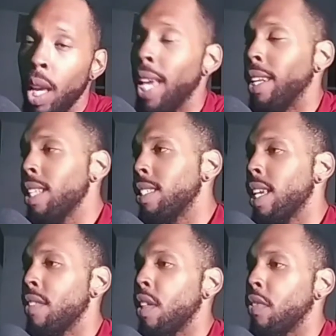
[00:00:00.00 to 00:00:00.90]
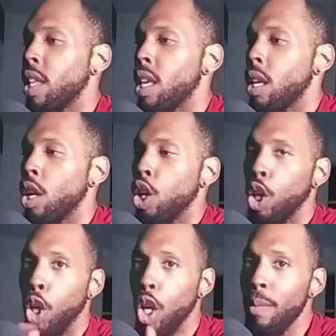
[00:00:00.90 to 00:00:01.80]
And let's say that the
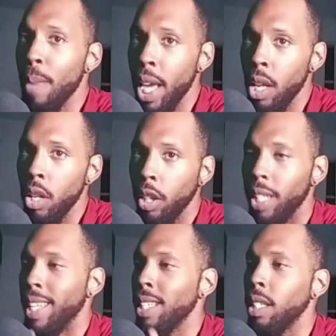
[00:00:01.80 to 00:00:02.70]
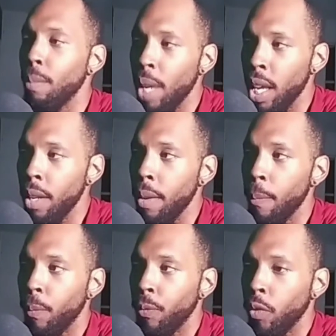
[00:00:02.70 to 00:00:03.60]
good man, the decent man,
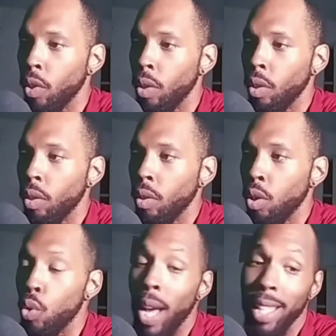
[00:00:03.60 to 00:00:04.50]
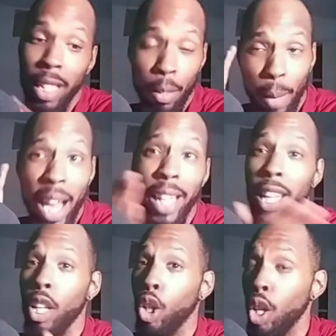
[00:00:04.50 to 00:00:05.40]
who has his mind
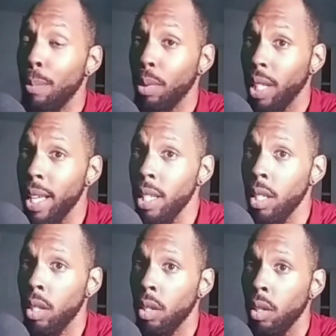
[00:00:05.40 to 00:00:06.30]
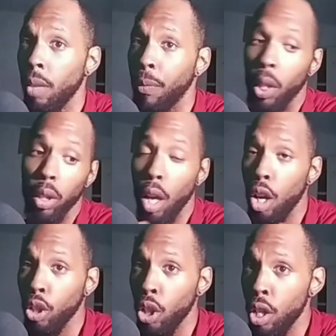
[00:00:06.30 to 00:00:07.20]
in a good place for the
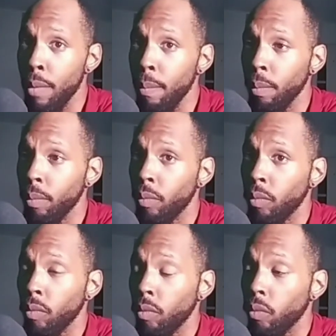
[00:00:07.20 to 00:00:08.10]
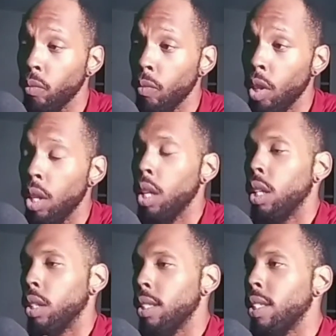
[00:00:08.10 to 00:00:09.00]
long term,
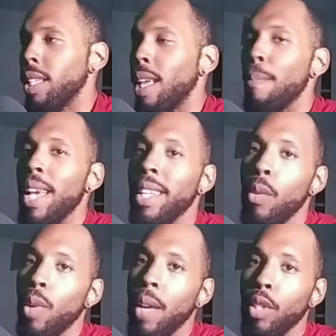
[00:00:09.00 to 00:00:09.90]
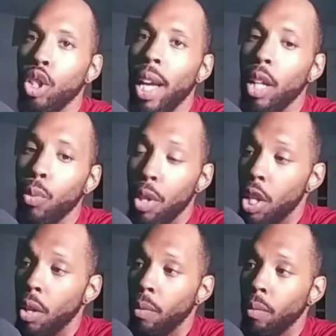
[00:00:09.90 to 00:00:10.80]
let's say that man did want to have a child with
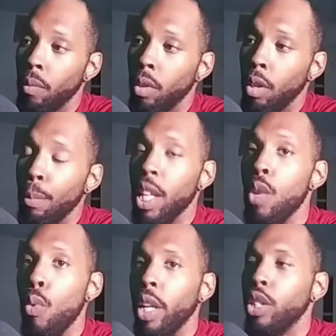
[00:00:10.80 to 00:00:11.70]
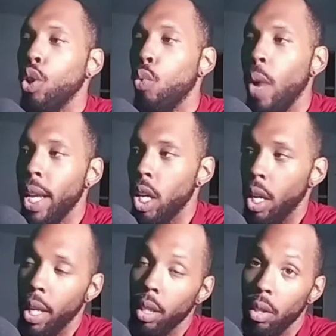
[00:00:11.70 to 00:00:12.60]
you, but he wanted to wait
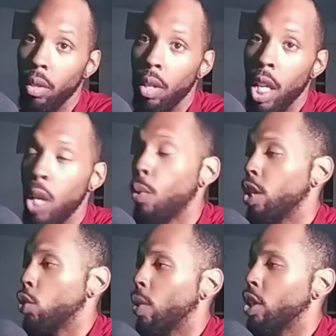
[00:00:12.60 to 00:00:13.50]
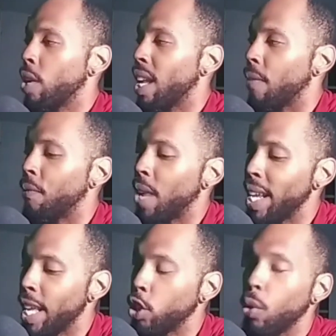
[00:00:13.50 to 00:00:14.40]
on it. He wanted to wait till he had a
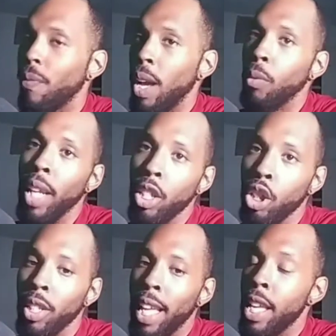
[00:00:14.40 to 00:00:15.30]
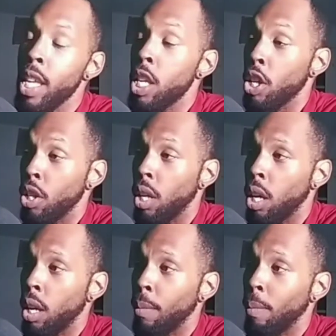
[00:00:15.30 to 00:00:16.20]
financial foundation that he could
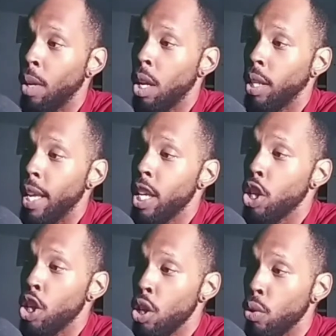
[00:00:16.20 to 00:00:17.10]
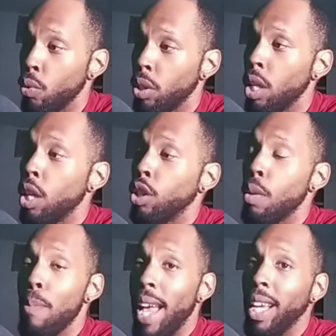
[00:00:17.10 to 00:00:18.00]
um, that he could use to
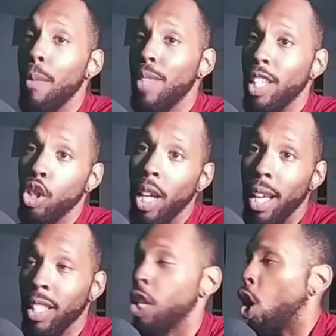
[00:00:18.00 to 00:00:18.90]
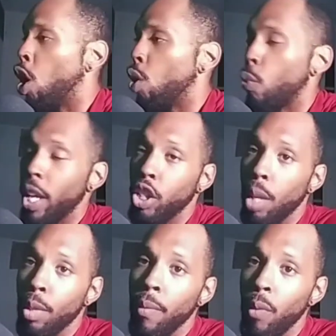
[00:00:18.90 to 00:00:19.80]
back up that child in all ways,
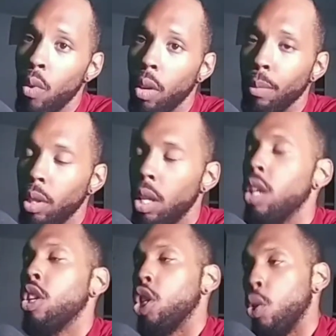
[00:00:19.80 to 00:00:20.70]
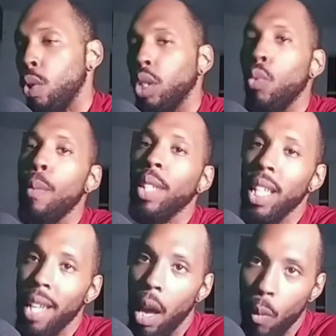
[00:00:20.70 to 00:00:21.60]
shapes, and forms. You, as the woman, did
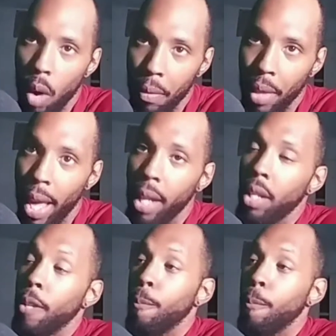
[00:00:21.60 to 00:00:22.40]
not want that.